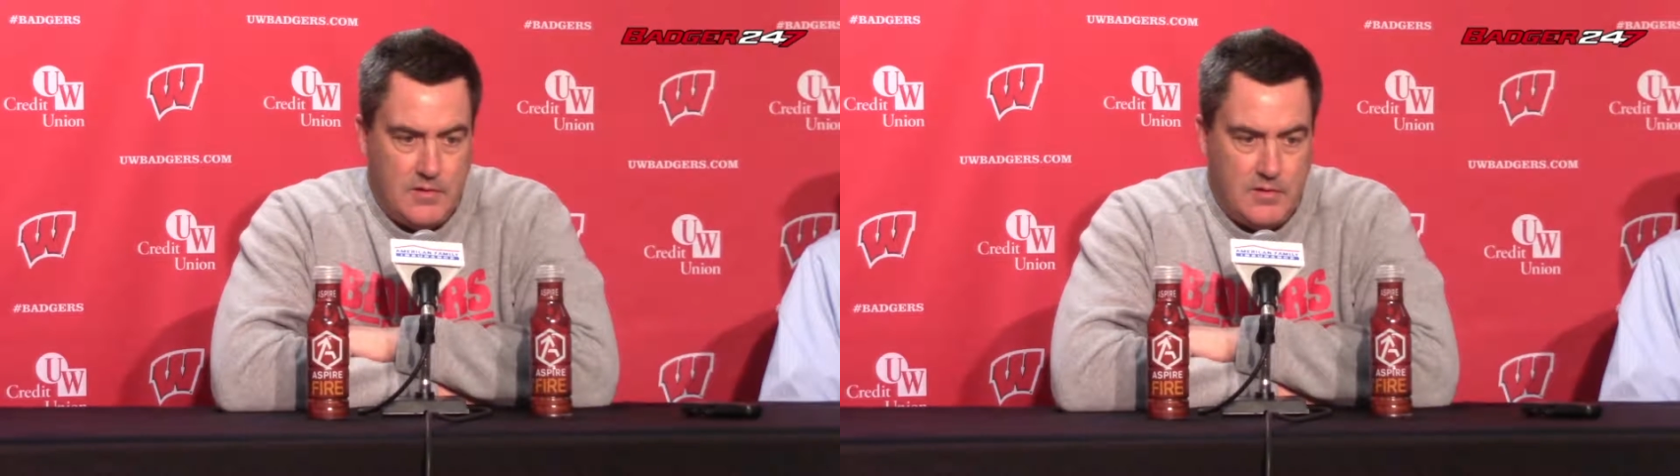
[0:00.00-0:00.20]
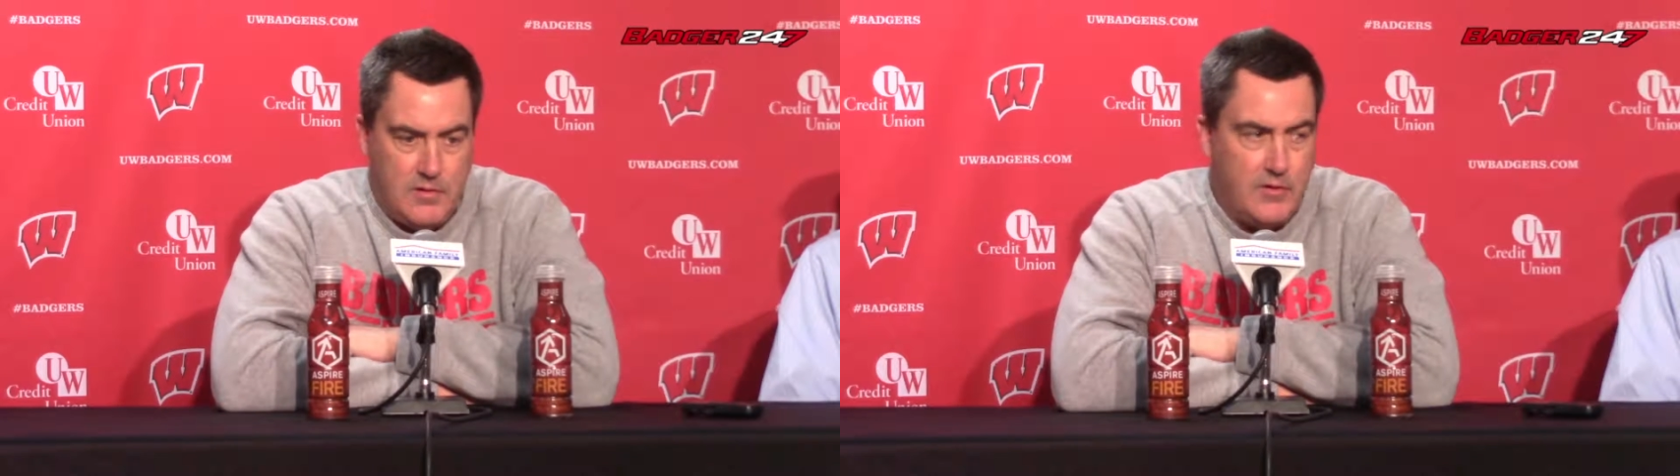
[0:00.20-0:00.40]

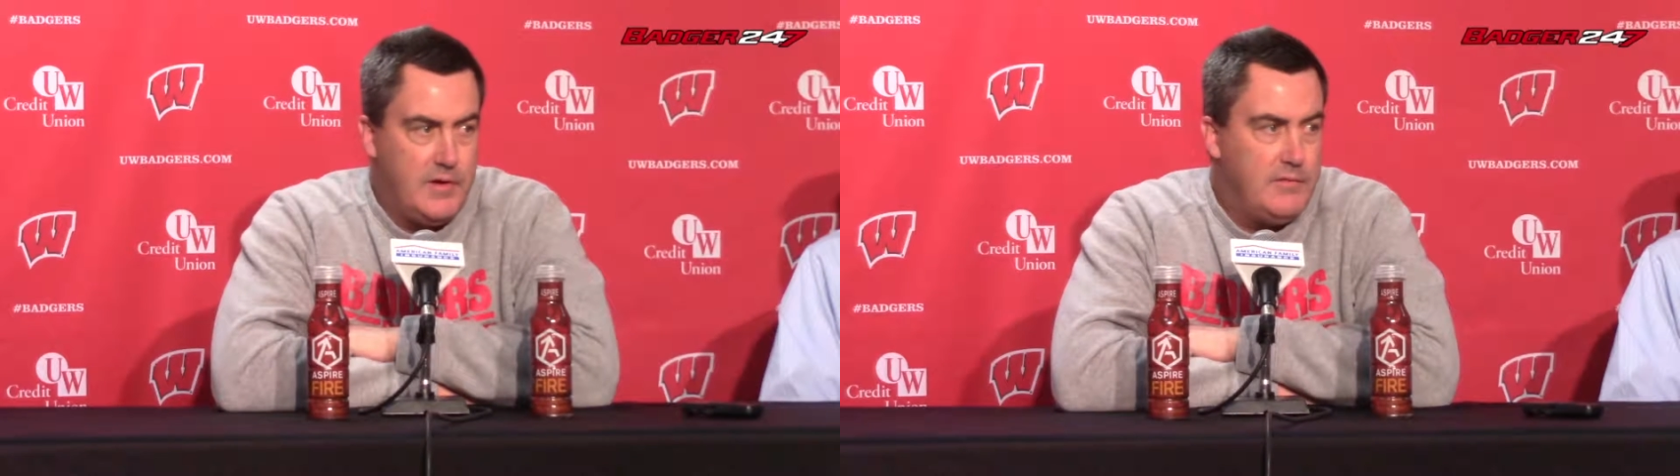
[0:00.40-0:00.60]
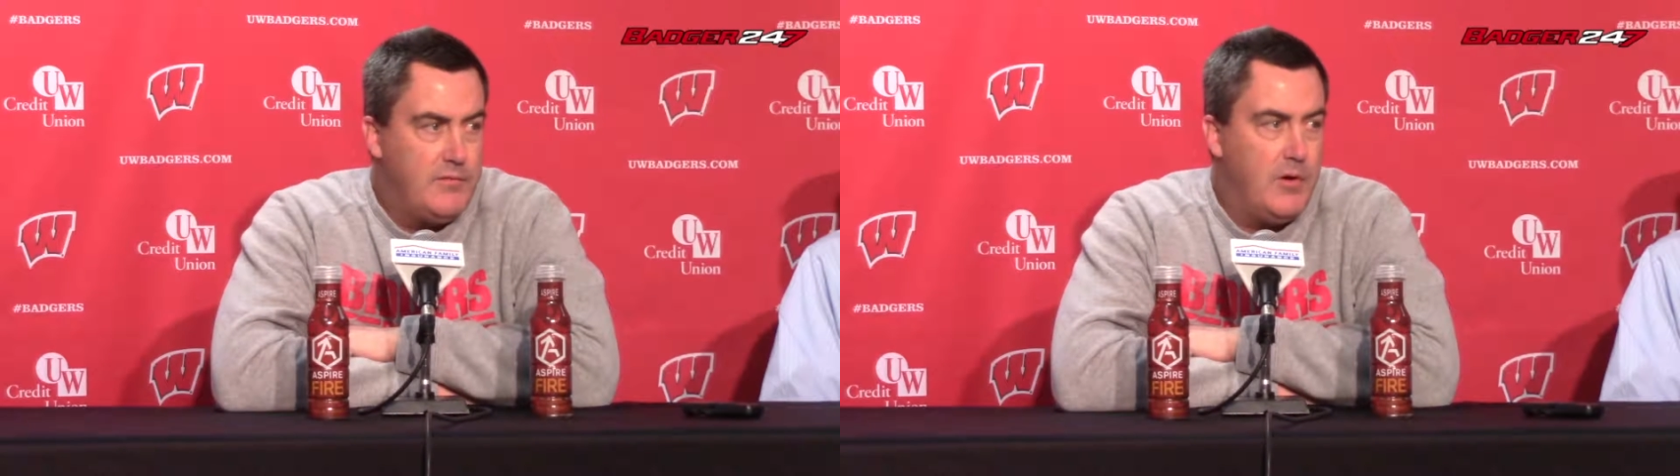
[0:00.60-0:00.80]

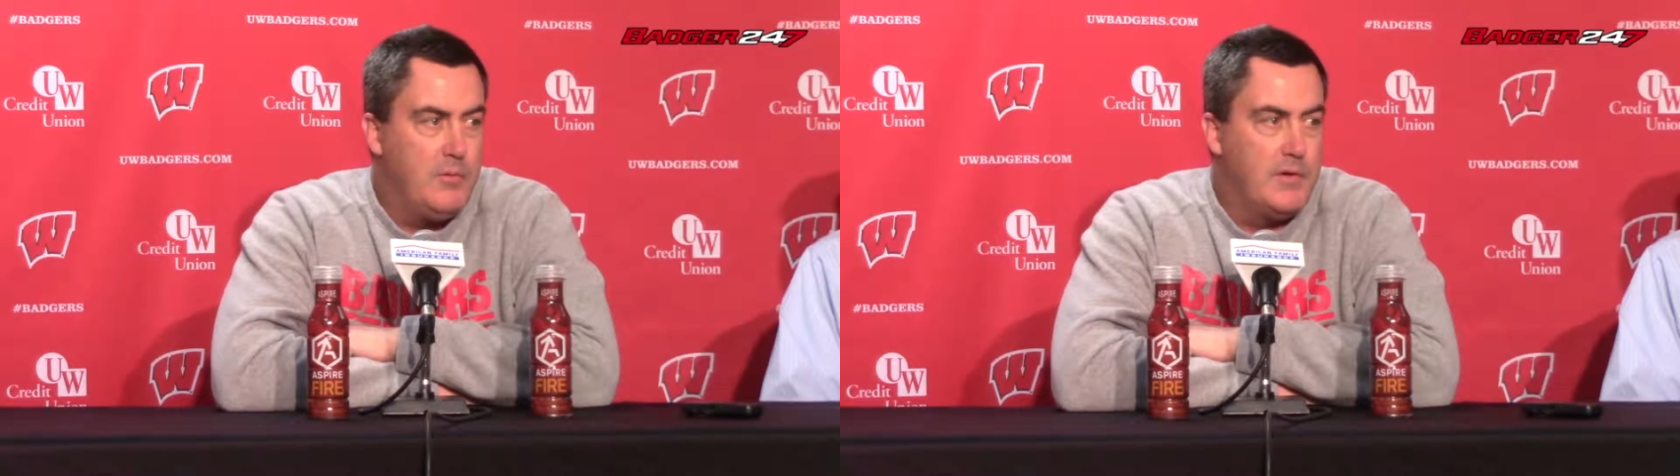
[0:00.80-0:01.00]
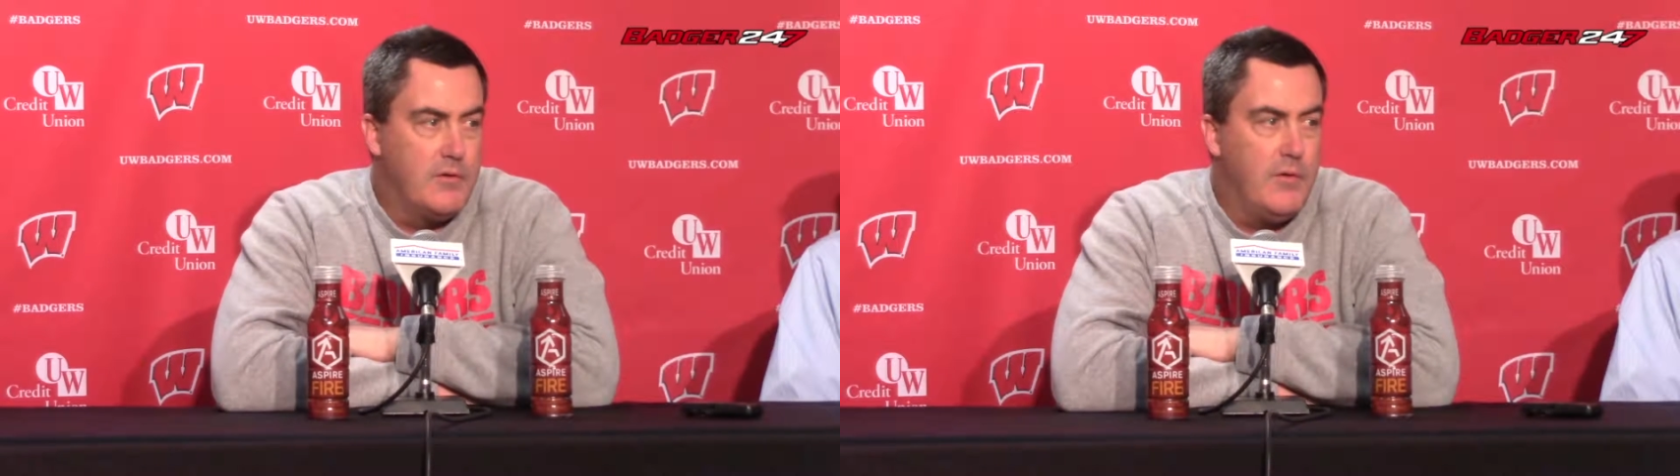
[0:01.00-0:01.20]
learning from
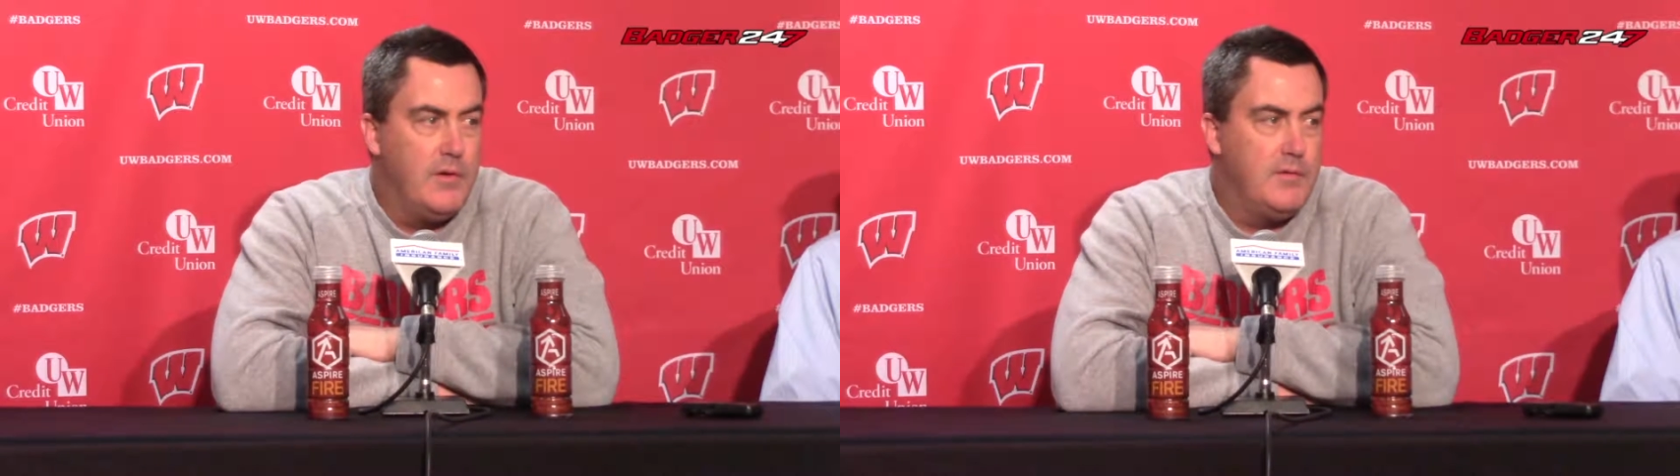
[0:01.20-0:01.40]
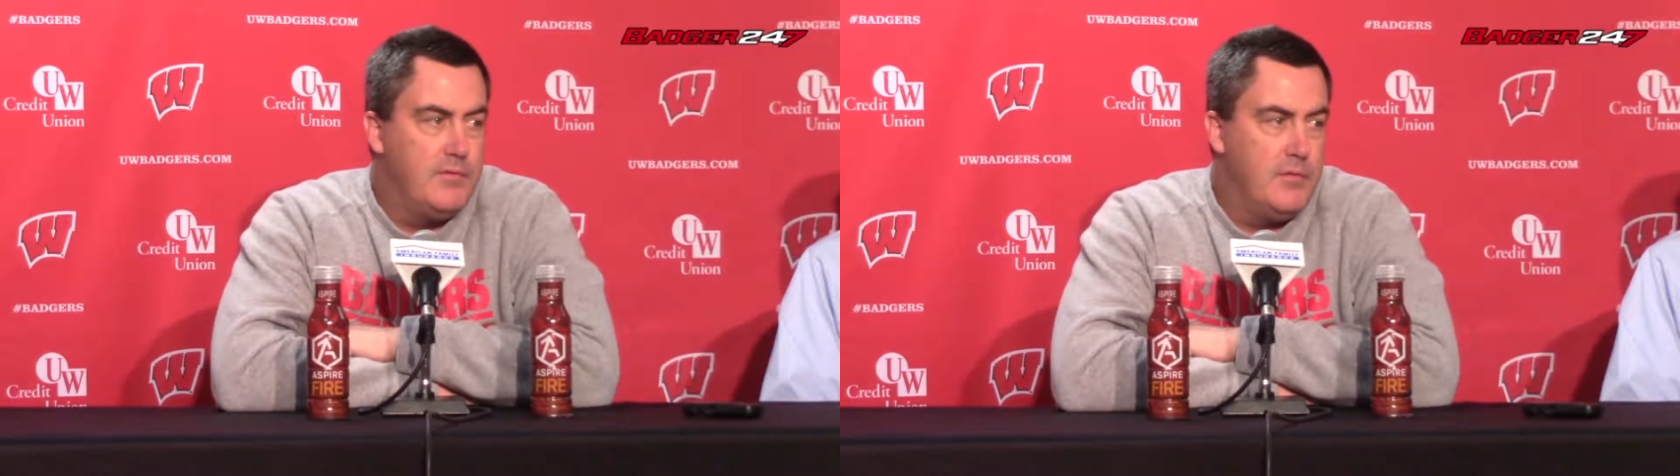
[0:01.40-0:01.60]
and
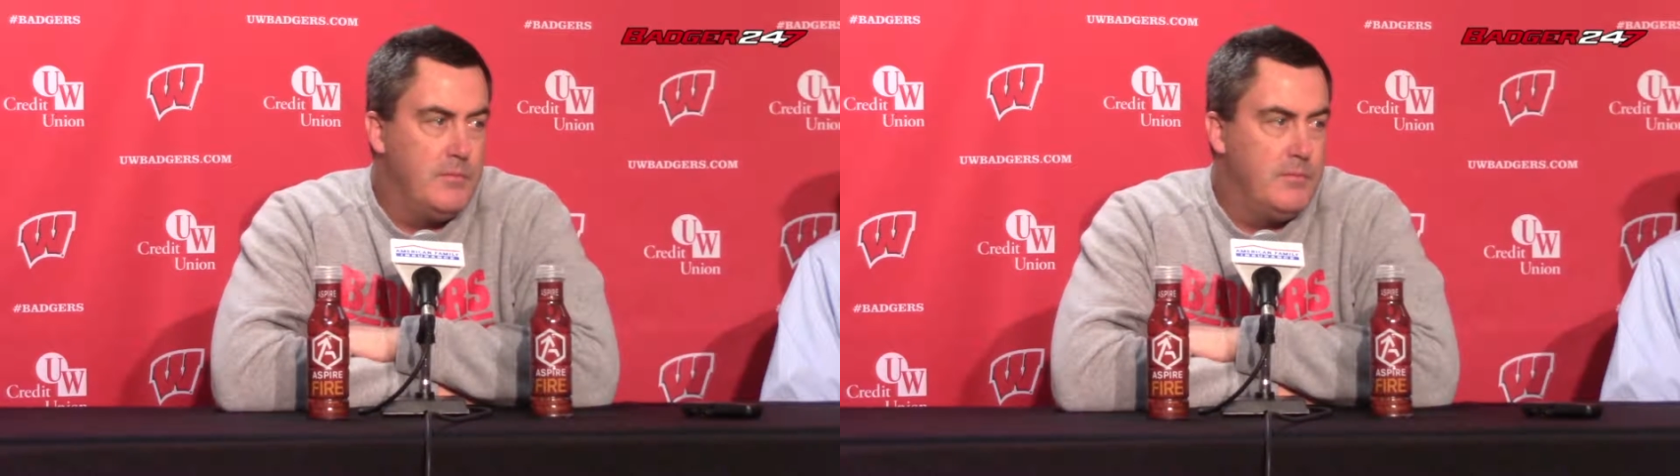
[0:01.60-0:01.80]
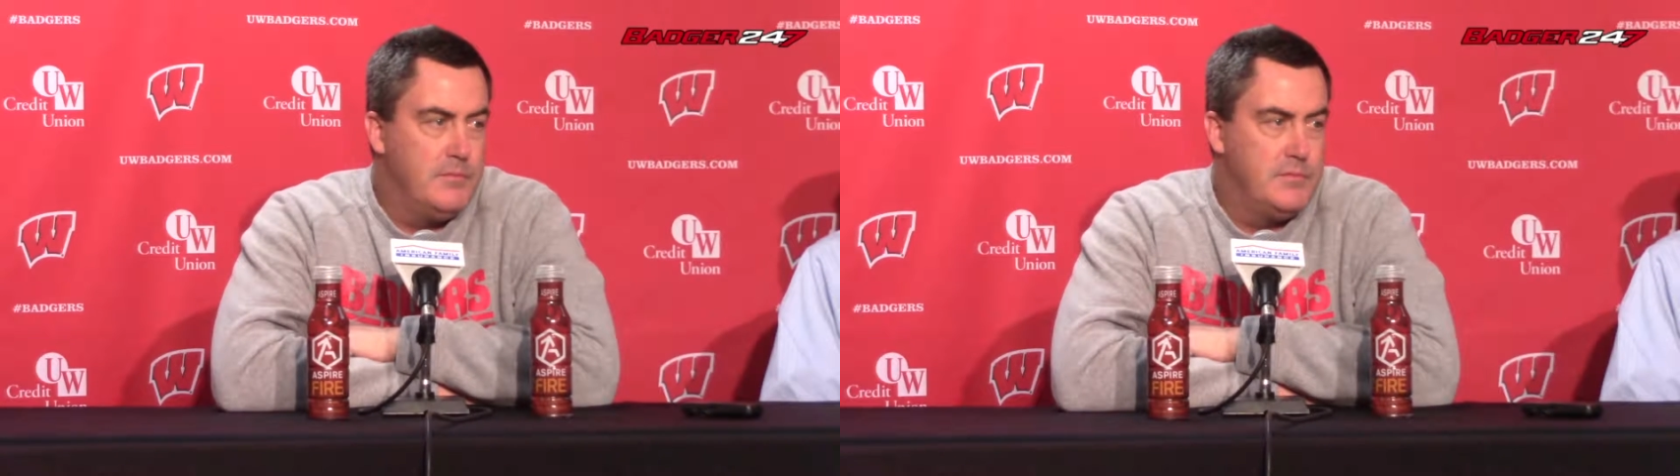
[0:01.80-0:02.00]
growing
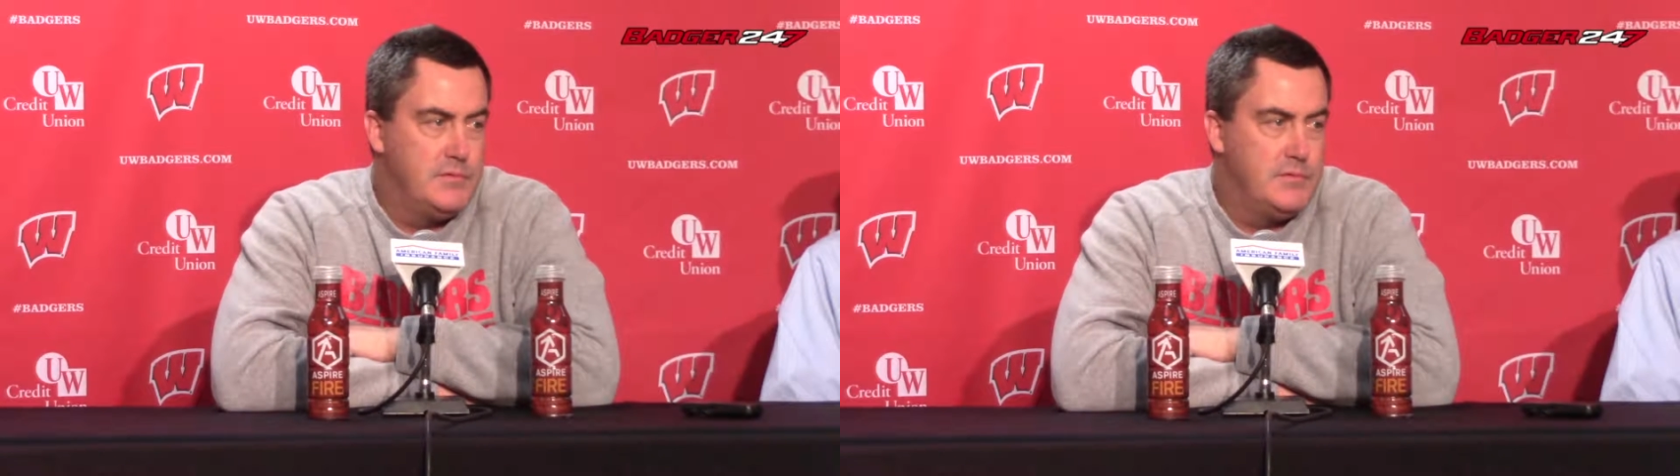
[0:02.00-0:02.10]
from